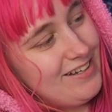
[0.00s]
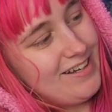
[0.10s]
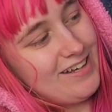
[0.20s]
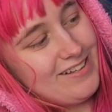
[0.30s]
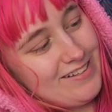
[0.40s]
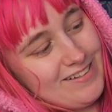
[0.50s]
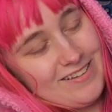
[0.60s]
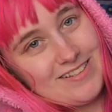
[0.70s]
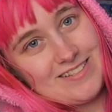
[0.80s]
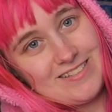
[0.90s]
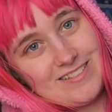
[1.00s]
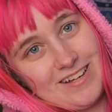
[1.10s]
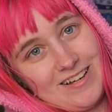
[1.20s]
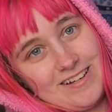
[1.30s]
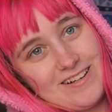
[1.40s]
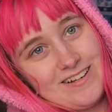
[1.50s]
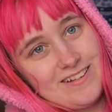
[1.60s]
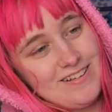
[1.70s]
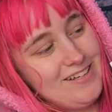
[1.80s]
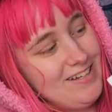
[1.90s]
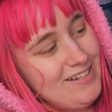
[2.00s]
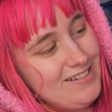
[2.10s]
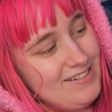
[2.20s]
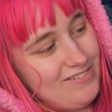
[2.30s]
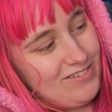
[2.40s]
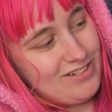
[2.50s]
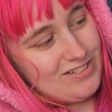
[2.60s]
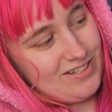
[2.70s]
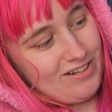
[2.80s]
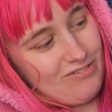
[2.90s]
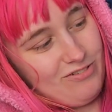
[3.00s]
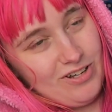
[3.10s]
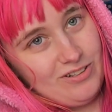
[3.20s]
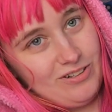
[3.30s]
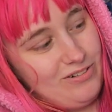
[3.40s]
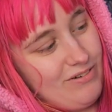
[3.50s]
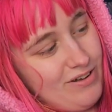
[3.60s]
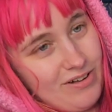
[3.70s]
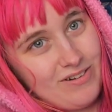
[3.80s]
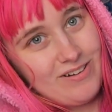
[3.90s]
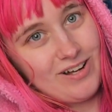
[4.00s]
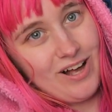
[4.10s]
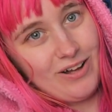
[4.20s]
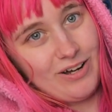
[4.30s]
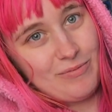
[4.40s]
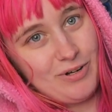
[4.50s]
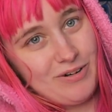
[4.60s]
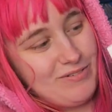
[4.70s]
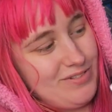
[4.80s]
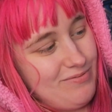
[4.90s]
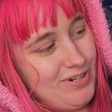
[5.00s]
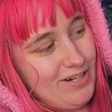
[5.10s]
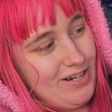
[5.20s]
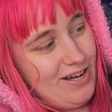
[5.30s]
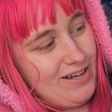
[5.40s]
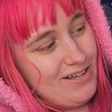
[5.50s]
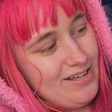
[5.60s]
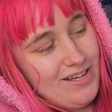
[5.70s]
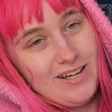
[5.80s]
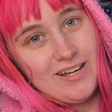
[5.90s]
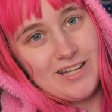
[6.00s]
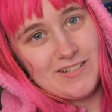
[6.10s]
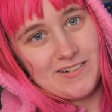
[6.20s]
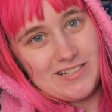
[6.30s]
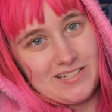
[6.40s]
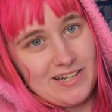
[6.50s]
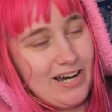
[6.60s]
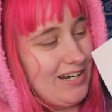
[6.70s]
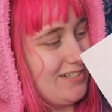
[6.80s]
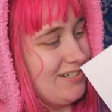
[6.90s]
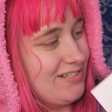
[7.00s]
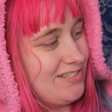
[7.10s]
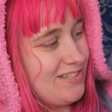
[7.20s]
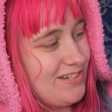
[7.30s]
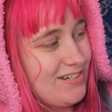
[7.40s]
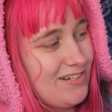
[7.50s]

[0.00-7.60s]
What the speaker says: Yeah, this is definitely just like a fun little coloring book with some very interesting characters.